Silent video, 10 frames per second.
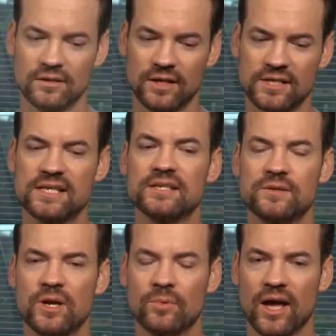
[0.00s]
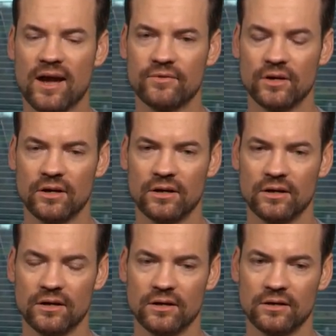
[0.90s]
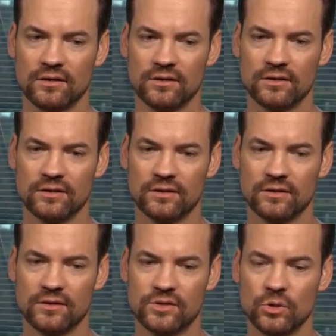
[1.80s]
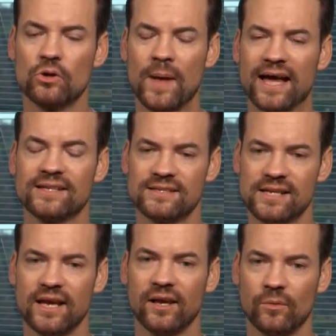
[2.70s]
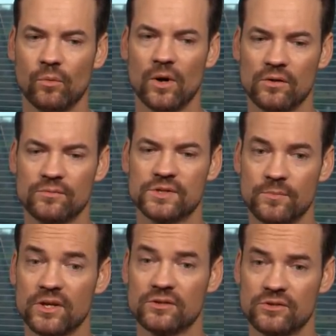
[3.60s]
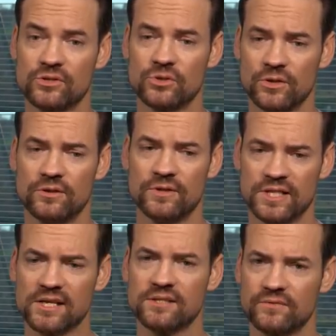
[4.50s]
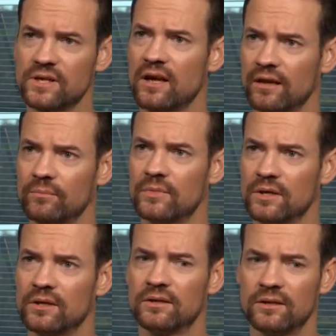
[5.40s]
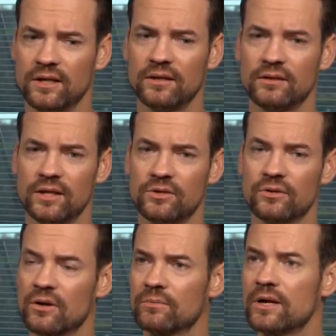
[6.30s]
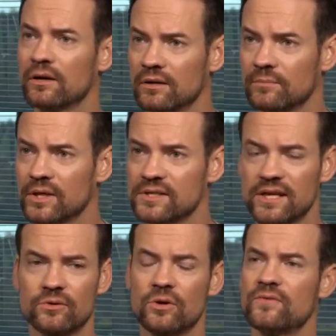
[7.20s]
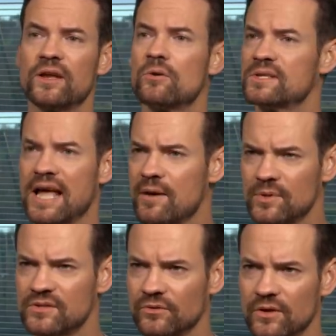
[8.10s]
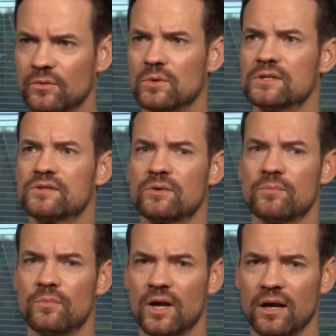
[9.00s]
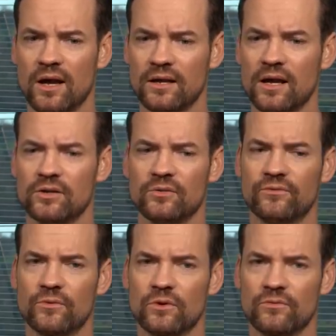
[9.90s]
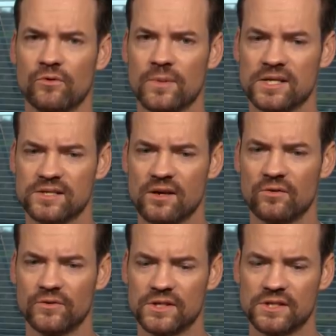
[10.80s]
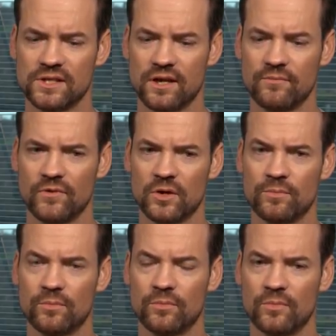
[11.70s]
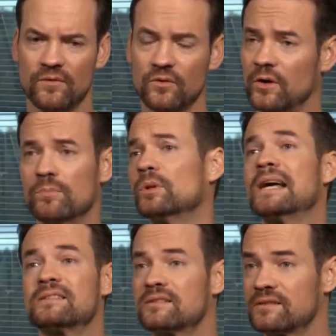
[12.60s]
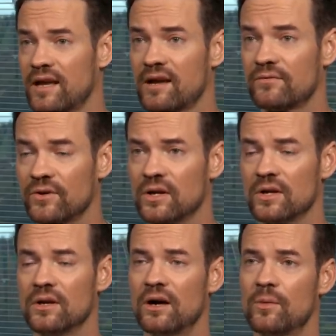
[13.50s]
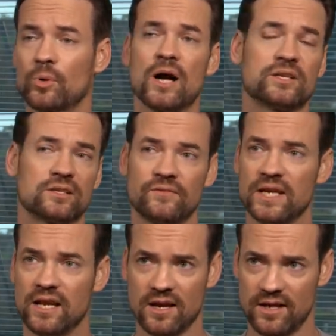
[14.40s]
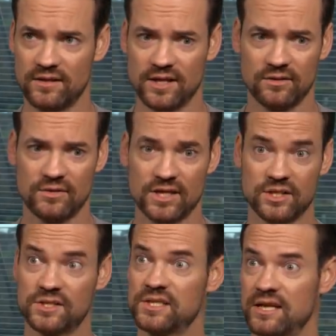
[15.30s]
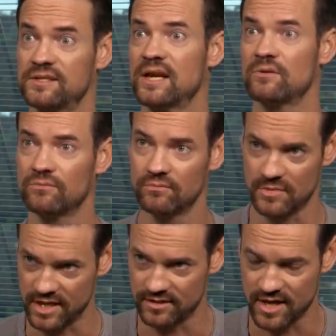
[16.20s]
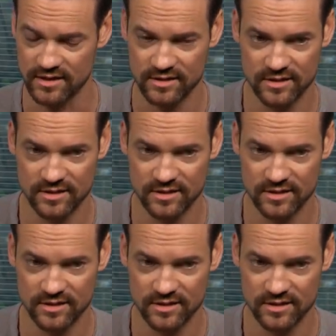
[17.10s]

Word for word: It's nice to be able to have a, uh, to look back and say, well, something stood the test of time in, in your career, because I don't know if that always happens for everyone. So I'm, I, I know for, for myself, it's, I'm very, I feel very blessed to have a project of any kind that, that just stands out like that.